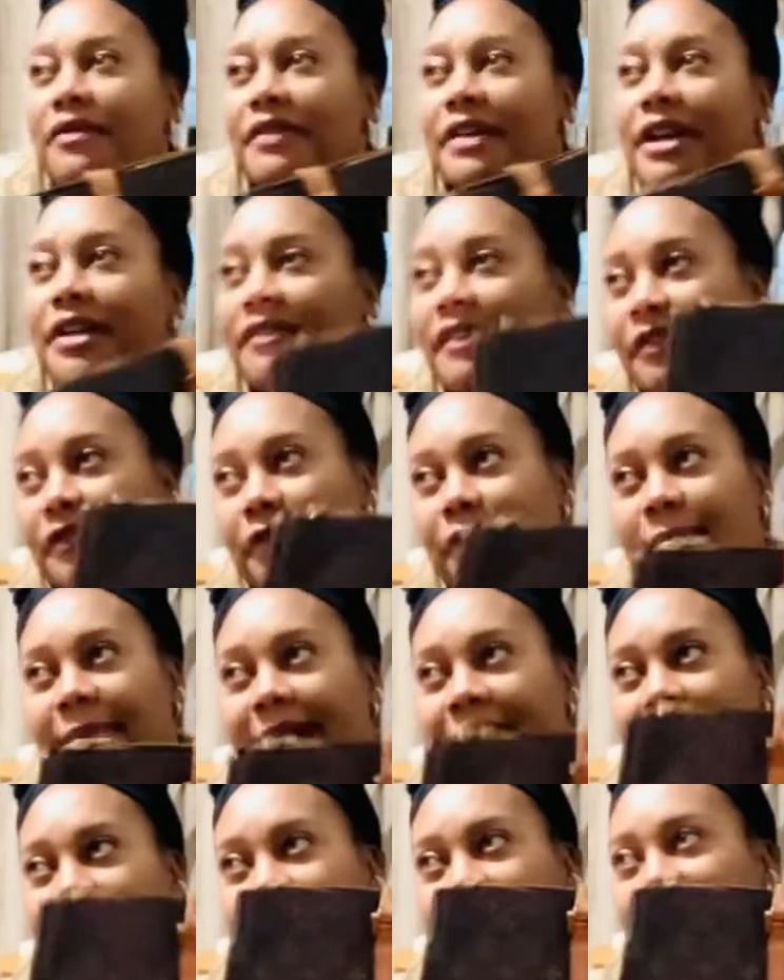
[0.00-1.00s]
have a Neverfull, but
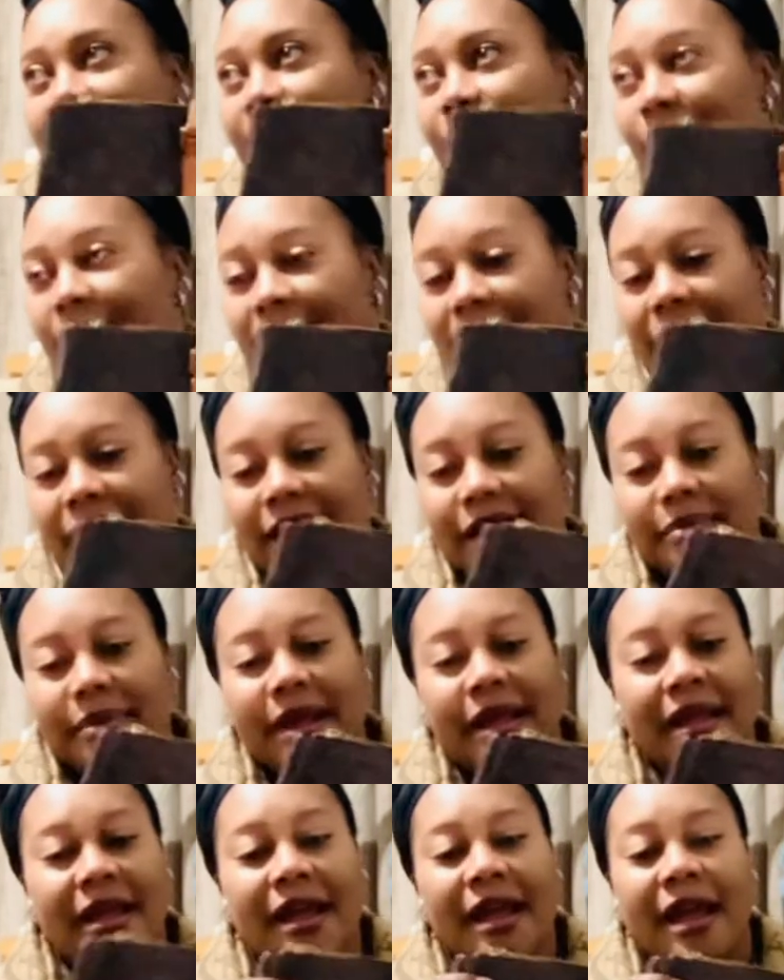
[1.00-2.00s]
I gave away
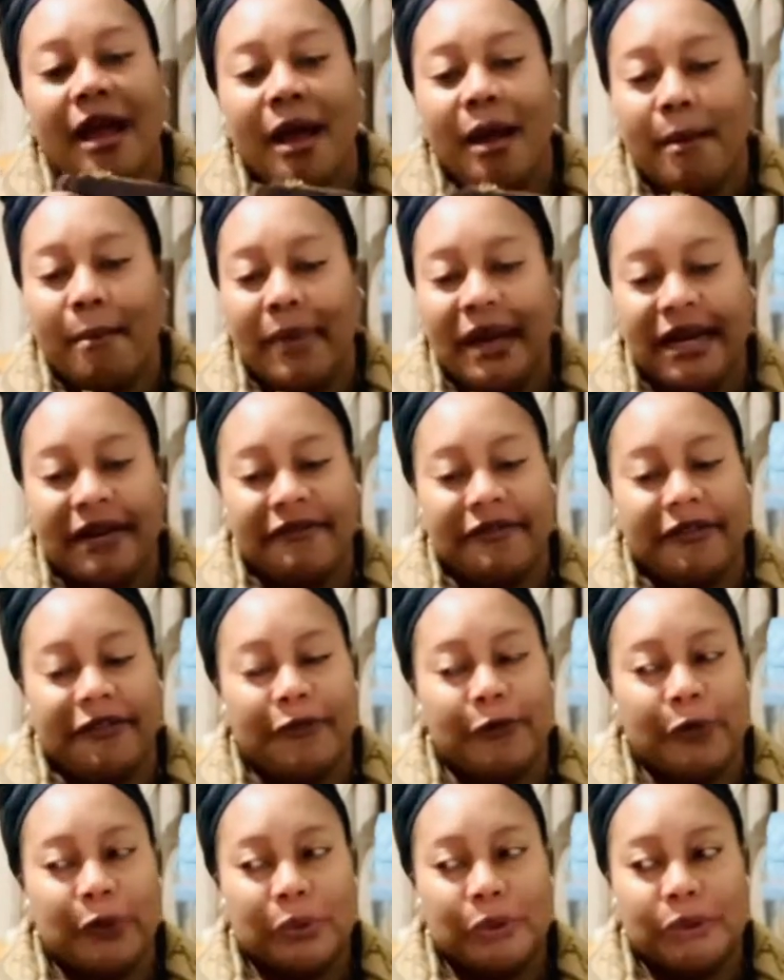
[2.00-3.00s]
my
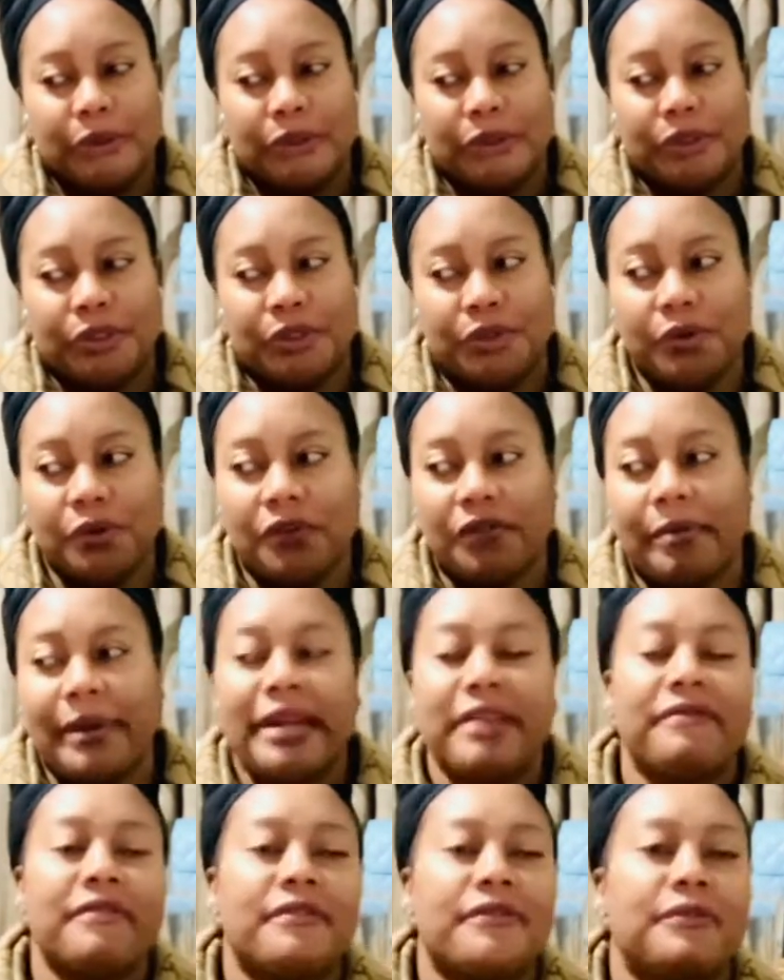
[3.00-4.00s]
Neverfull, two of my
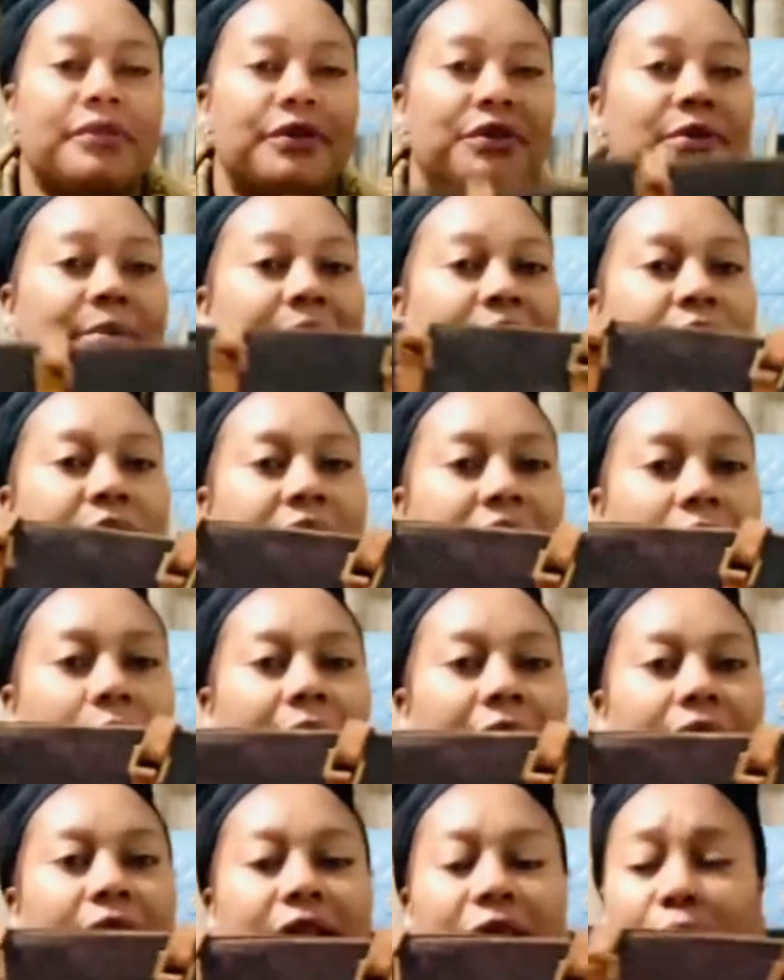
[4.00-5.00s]
Neverfulls to my daughter,
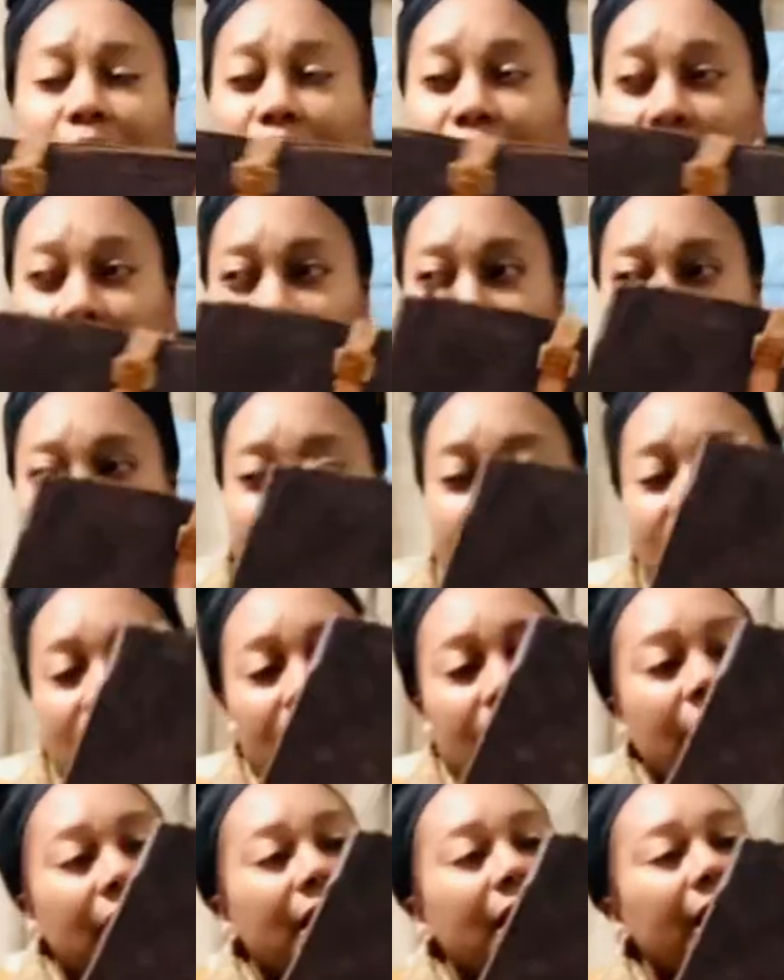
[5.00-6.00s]
one in the monogram, one there.
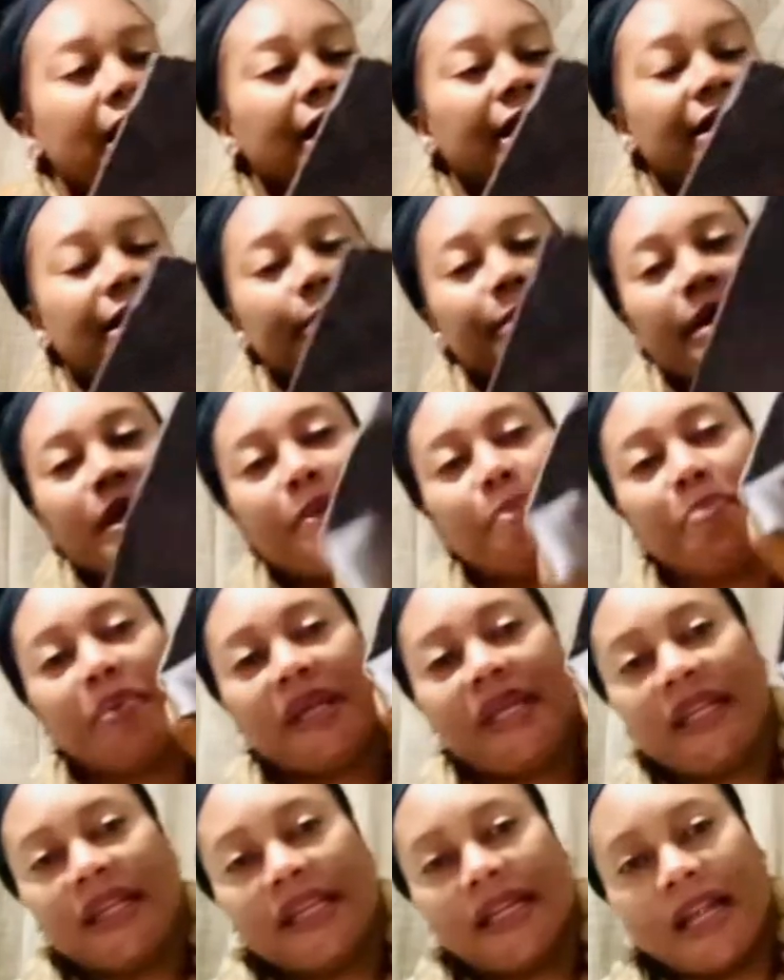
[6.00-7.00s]
Dummy a
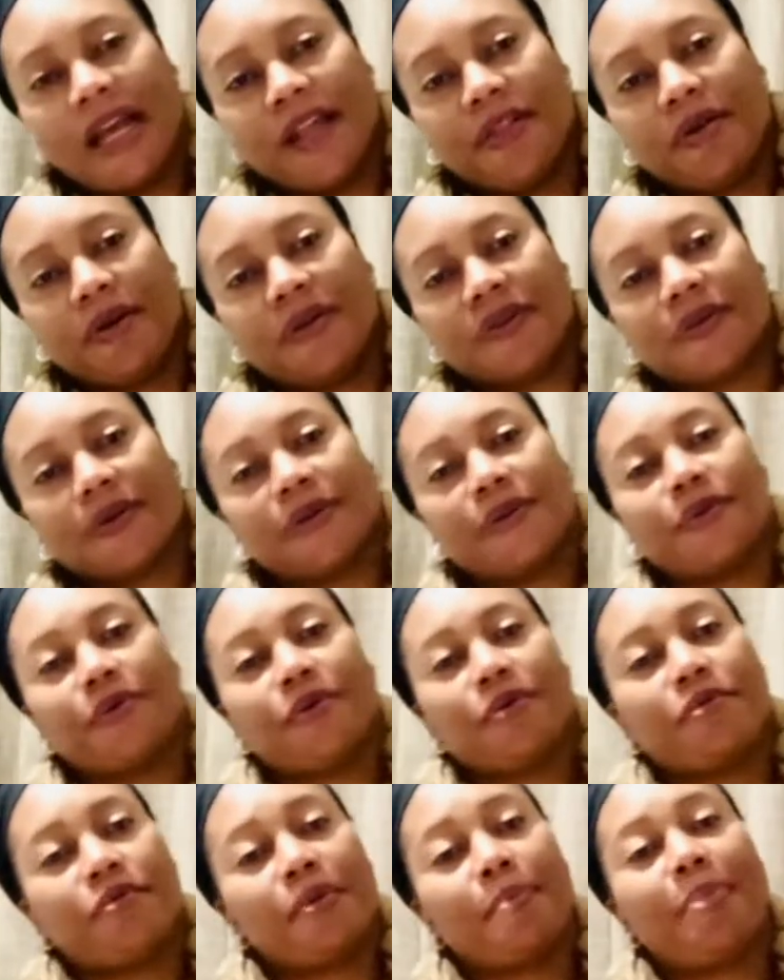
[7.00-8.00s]
bean. I thought I was going to
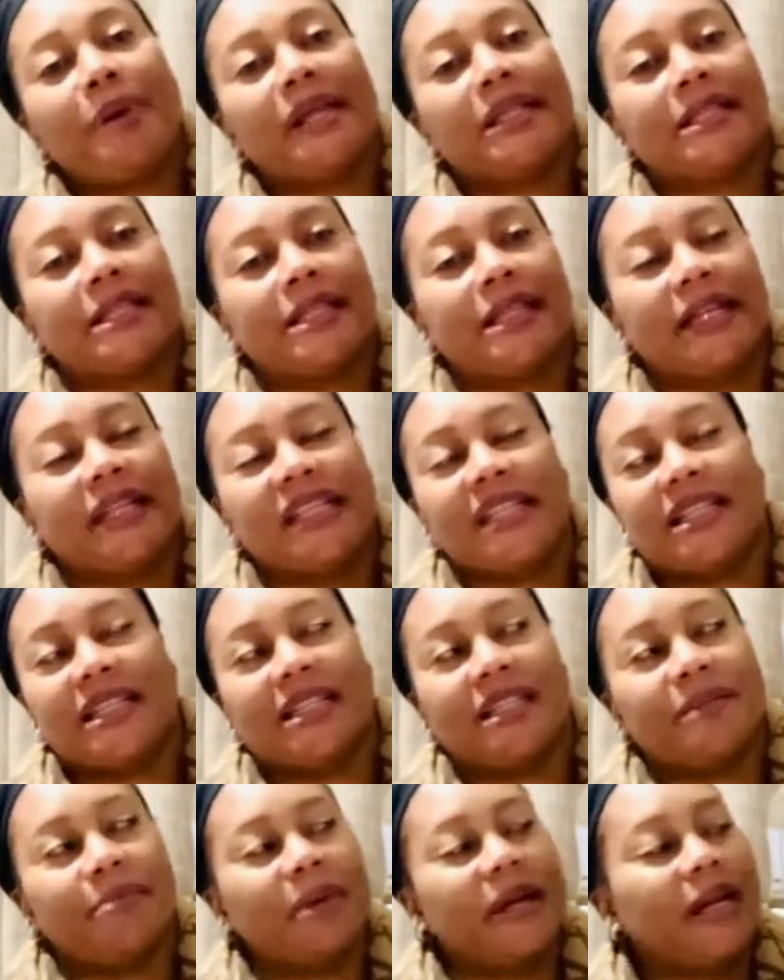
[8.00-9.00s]
replace it that
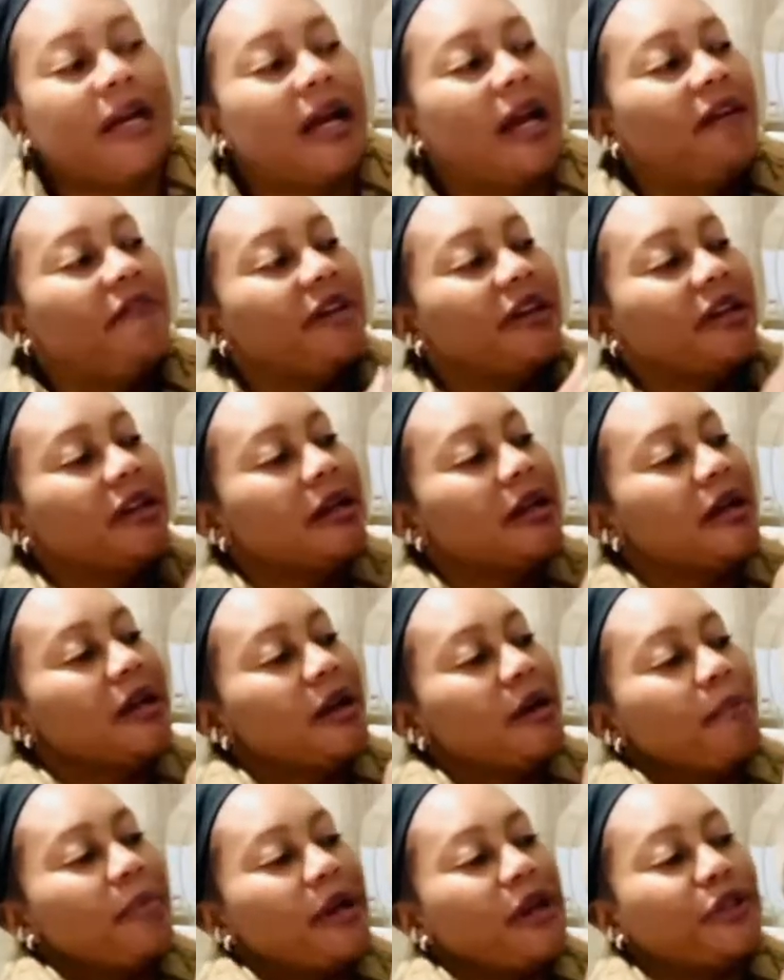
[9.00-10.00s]
easily, but I haven't
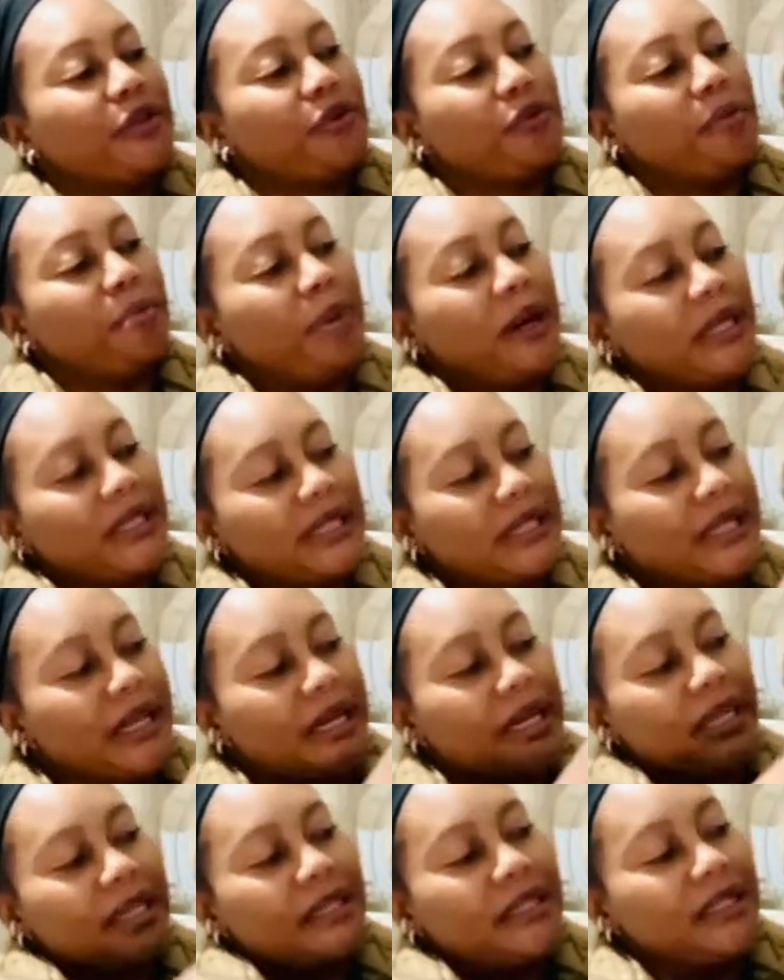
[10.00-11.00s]
managed to replace it
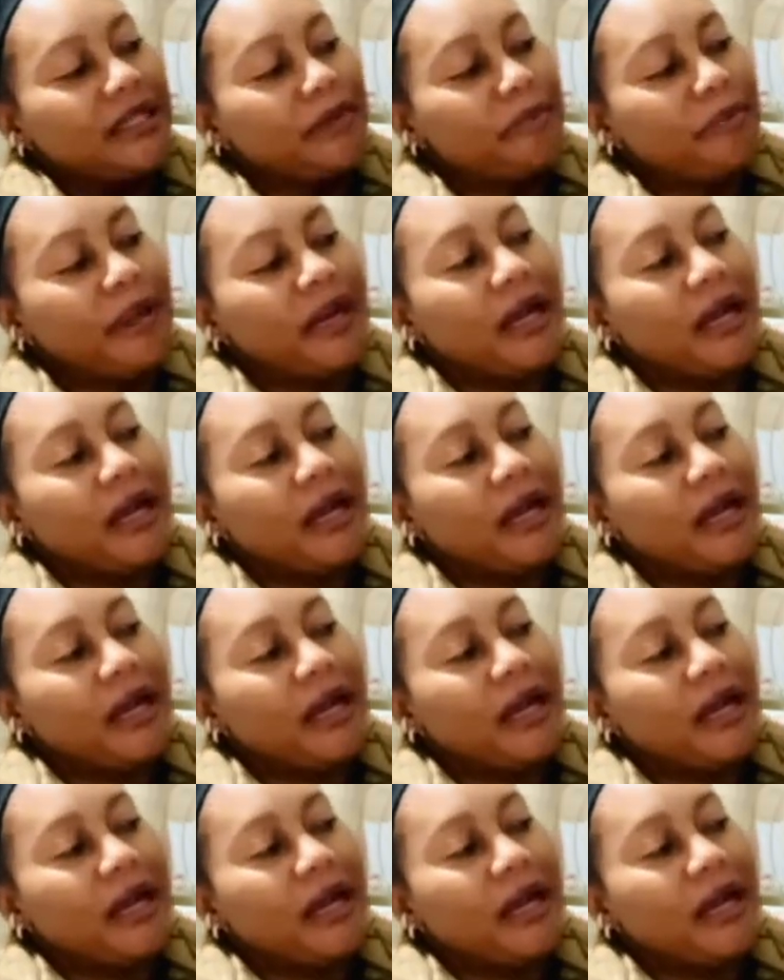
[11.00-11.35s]
that easily, but